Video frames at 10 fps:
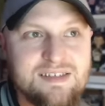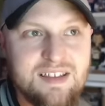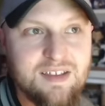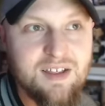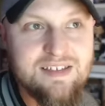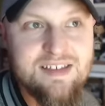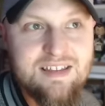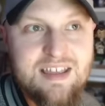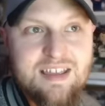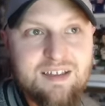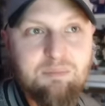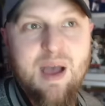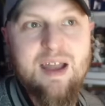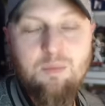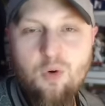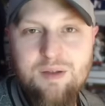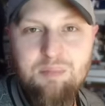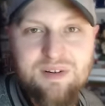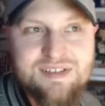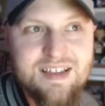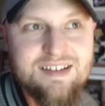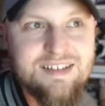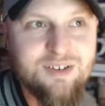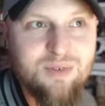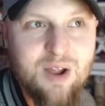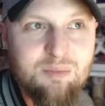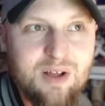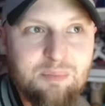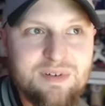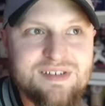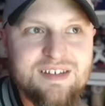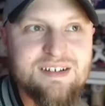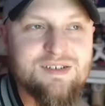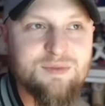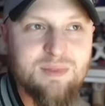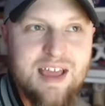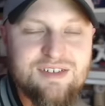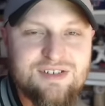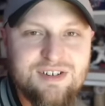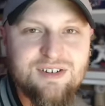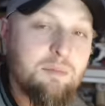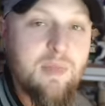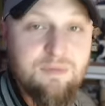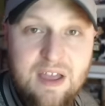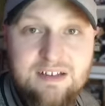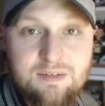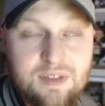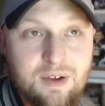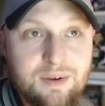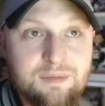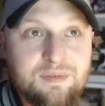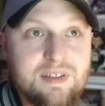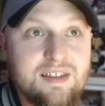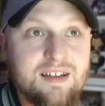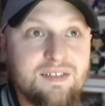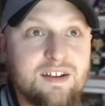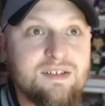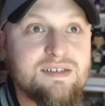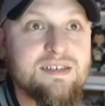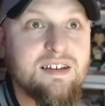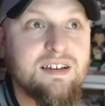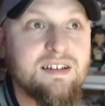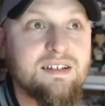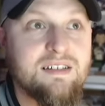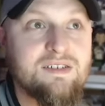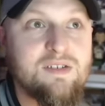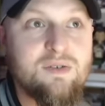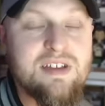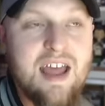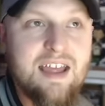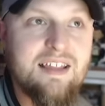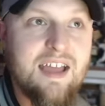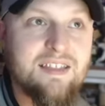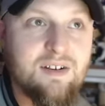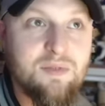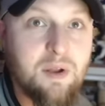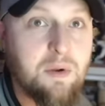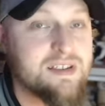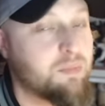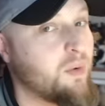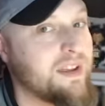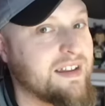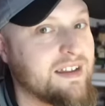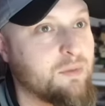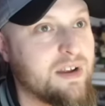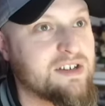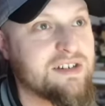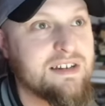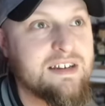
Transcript: he's in the bottom one percent in ground ball percentage from last year. Effective though, uh, there, there's uh, there's no denying that there there was a point in which.